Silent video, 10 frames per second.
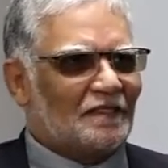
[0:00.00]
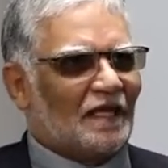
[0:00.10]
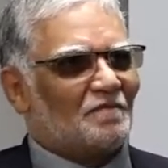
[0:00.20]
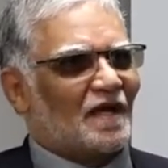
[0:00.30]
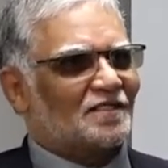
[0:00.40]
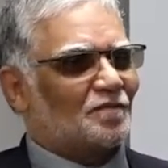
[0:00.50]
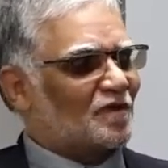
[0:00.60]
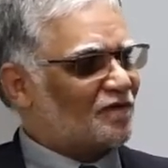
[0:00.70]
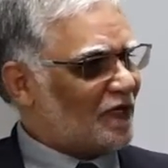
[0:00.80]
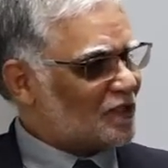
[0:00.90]
amongst the
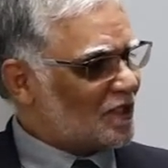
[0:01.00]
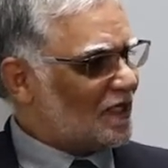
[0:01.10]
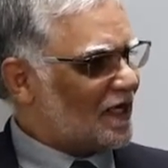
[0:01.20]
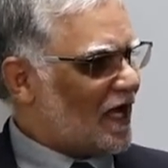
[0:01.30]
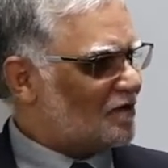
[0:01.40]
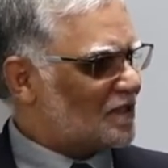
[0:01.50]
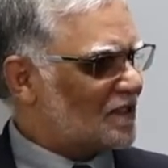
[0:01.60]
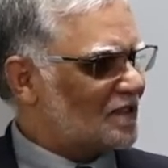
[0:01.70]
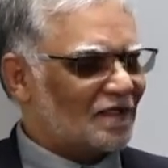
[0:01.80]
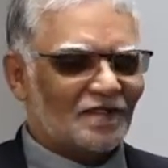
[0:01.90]
professional accountant